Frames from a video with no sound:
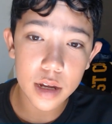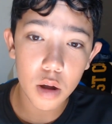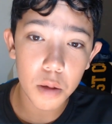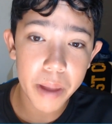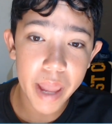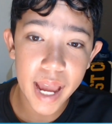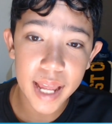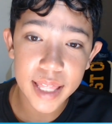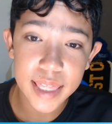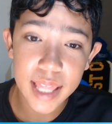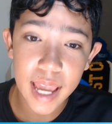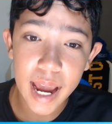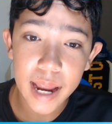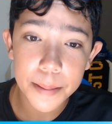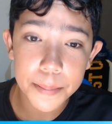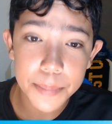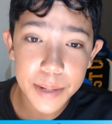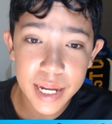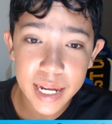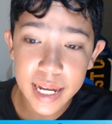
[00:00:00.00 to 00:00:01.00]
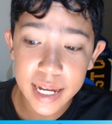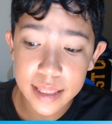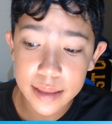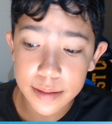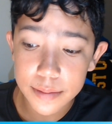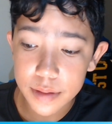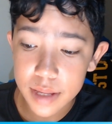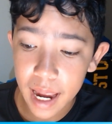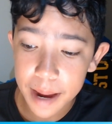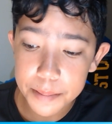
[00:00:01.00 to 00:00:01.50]
about that
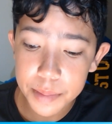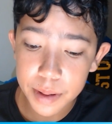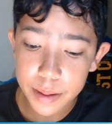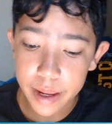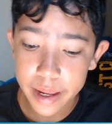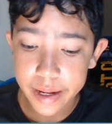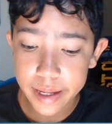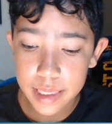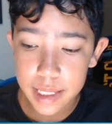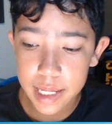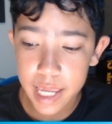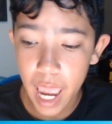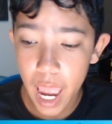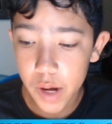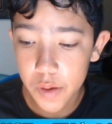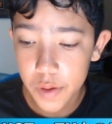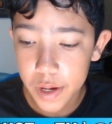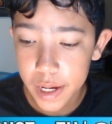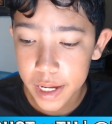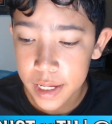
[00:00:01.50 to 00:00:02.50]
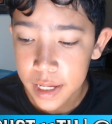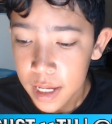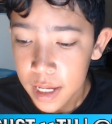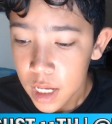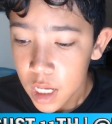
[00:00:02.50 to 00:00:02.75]
game being at the Cattery.